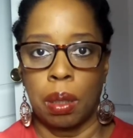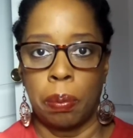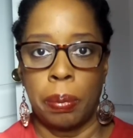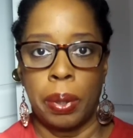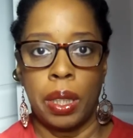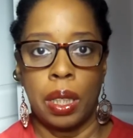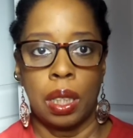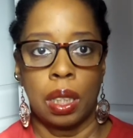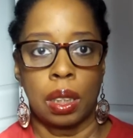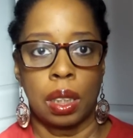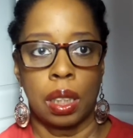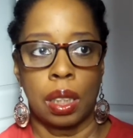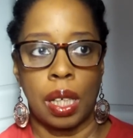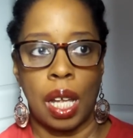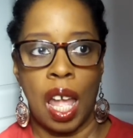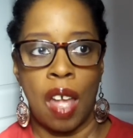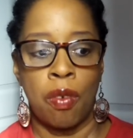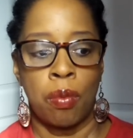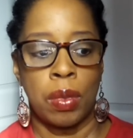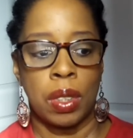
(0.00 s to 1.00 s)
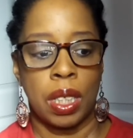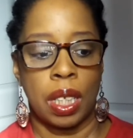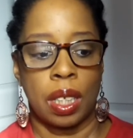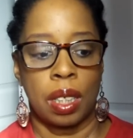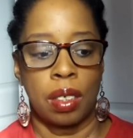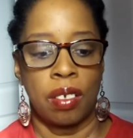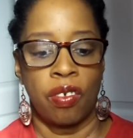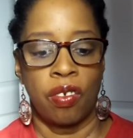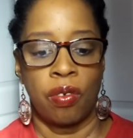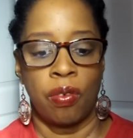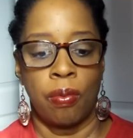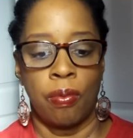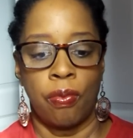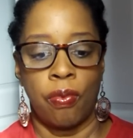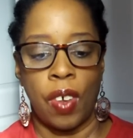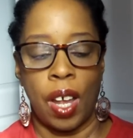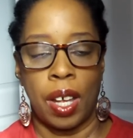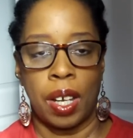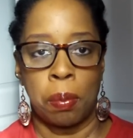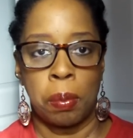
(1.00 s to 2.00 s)
are peeling. I haven't been taking the
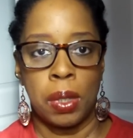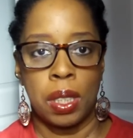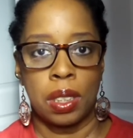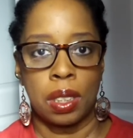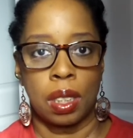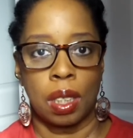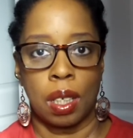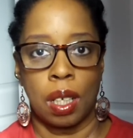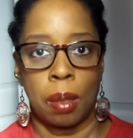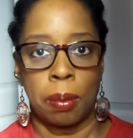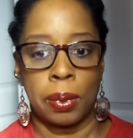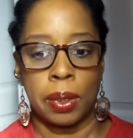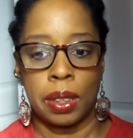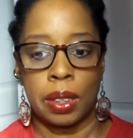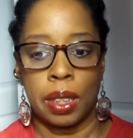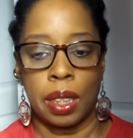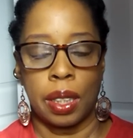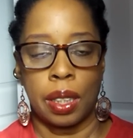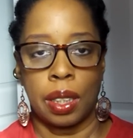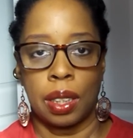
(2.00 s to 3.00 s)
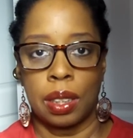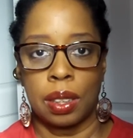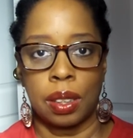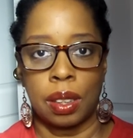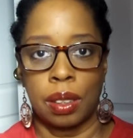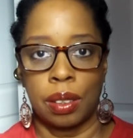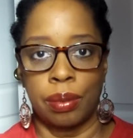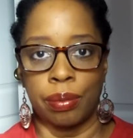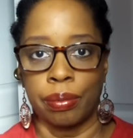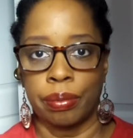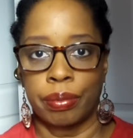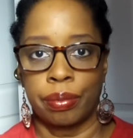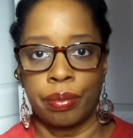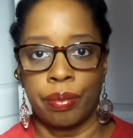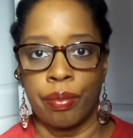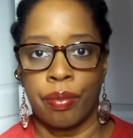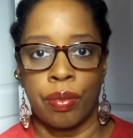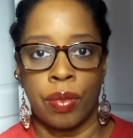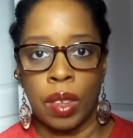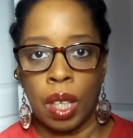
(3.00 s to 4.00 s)
vitamins in a couple of days and
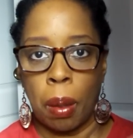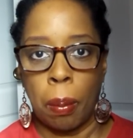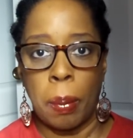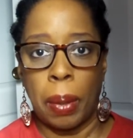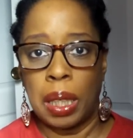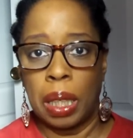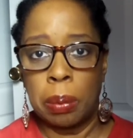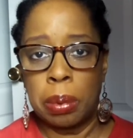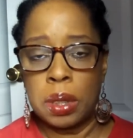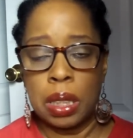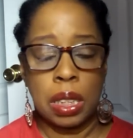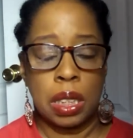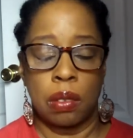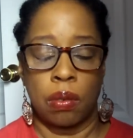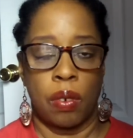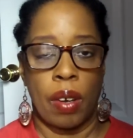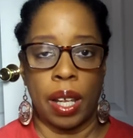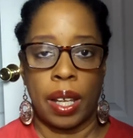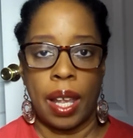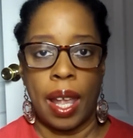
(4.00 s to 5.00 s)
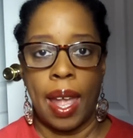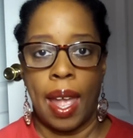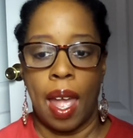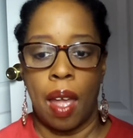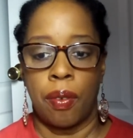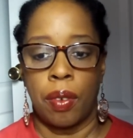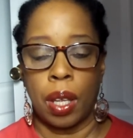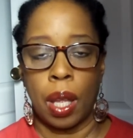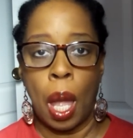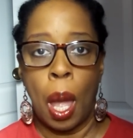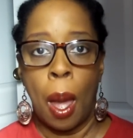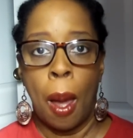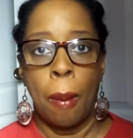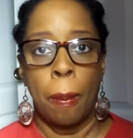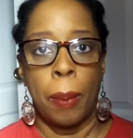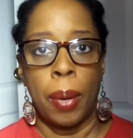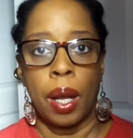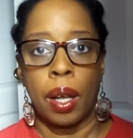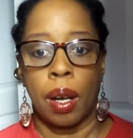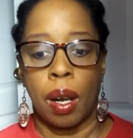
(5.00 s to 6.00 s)
my lips just wreck havoc.
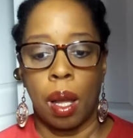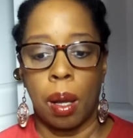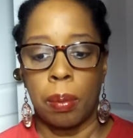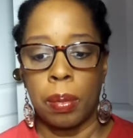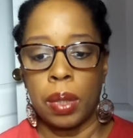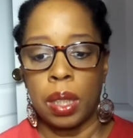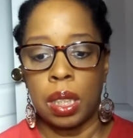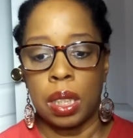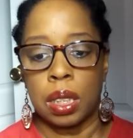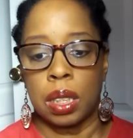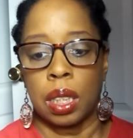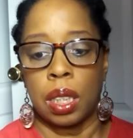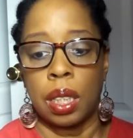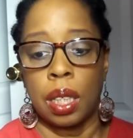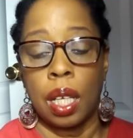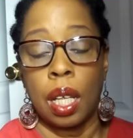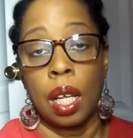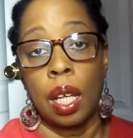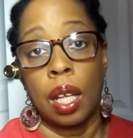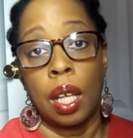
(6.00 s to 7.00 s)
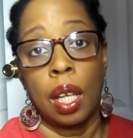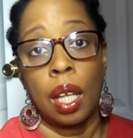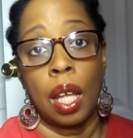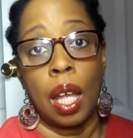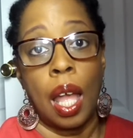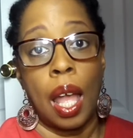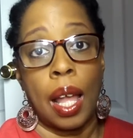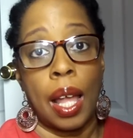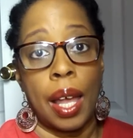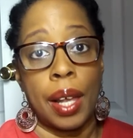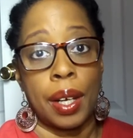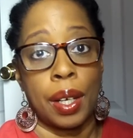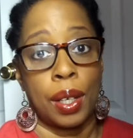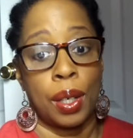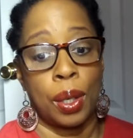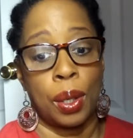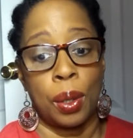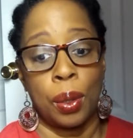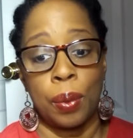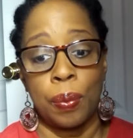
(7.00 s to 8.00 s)
But um, listen, I gotta
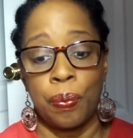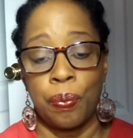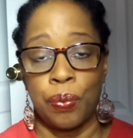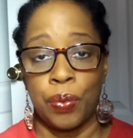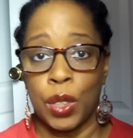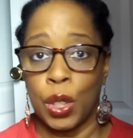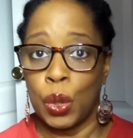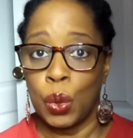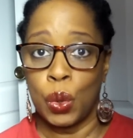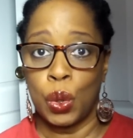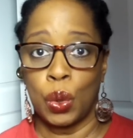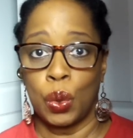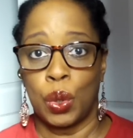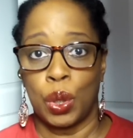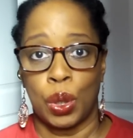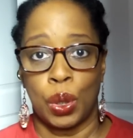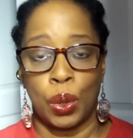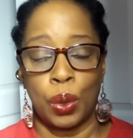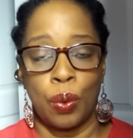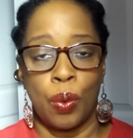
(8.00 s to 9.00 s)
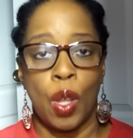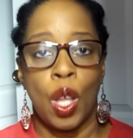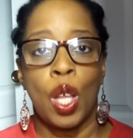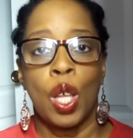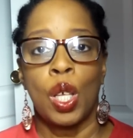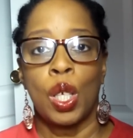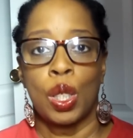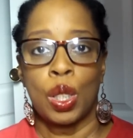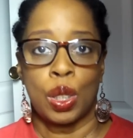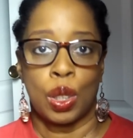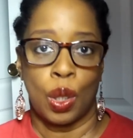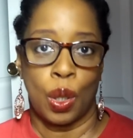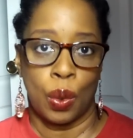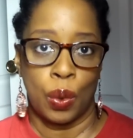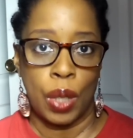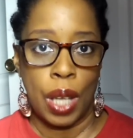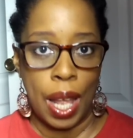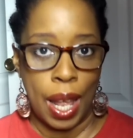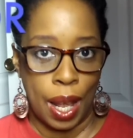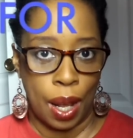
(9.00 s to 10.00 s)
go. You do too. So
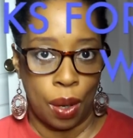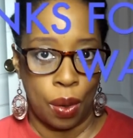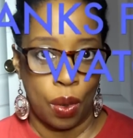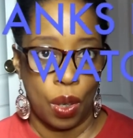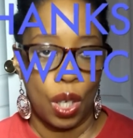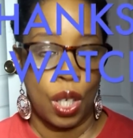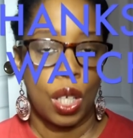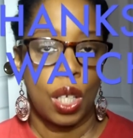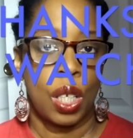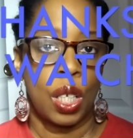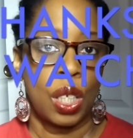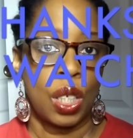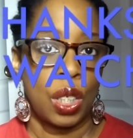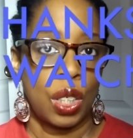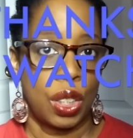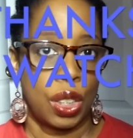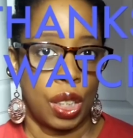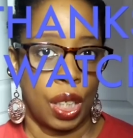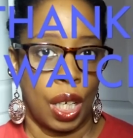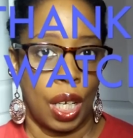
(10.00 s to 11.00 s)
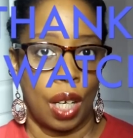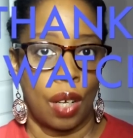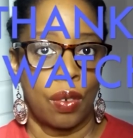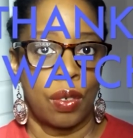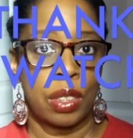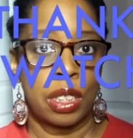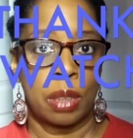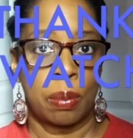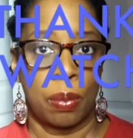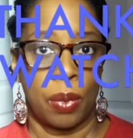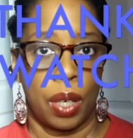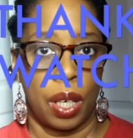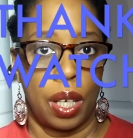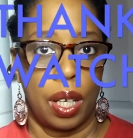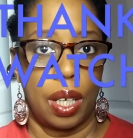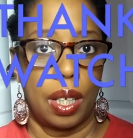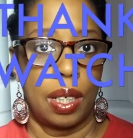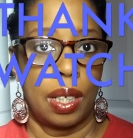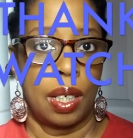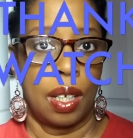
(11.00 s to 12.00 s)
now, share and
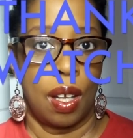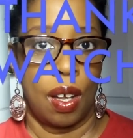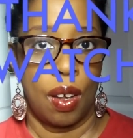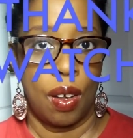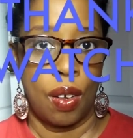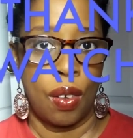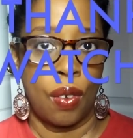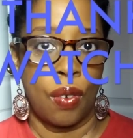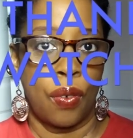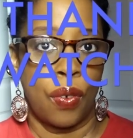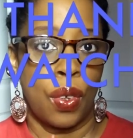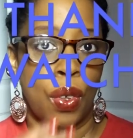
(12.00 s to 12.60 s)
spread love.